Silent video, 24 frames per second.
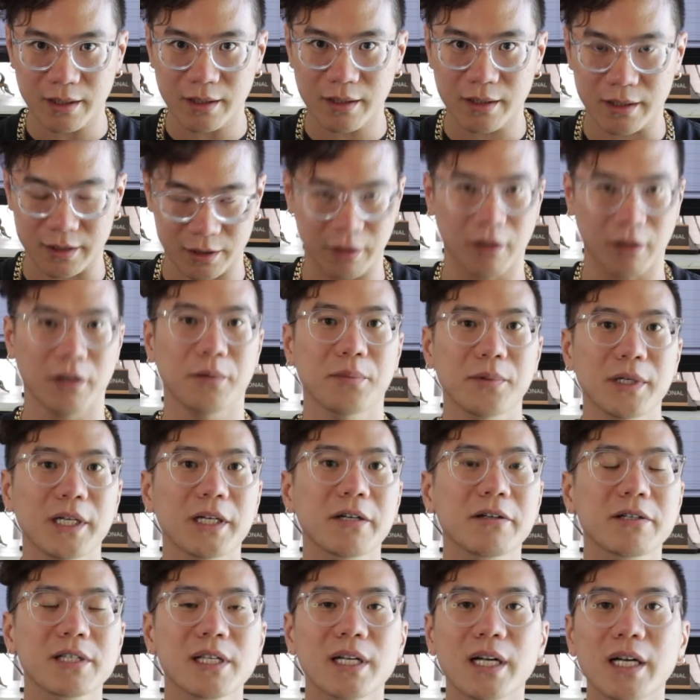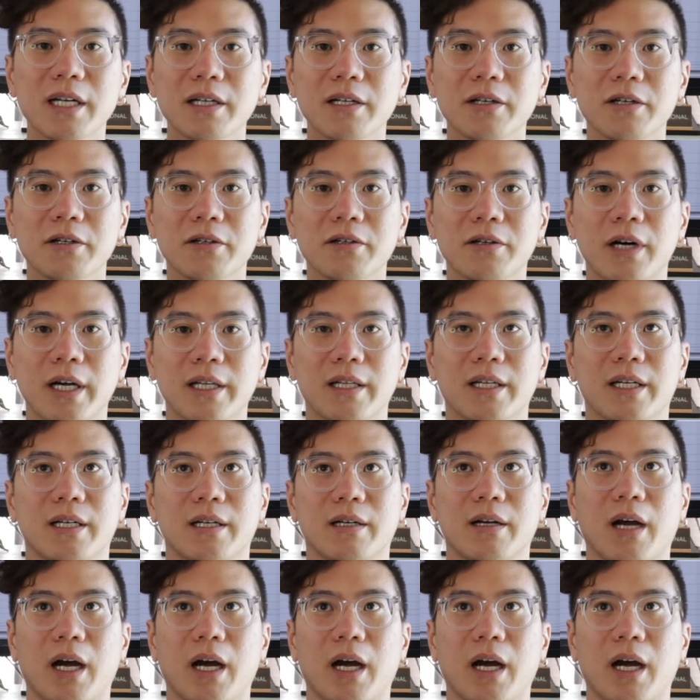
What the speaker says: guitar players that I know, I think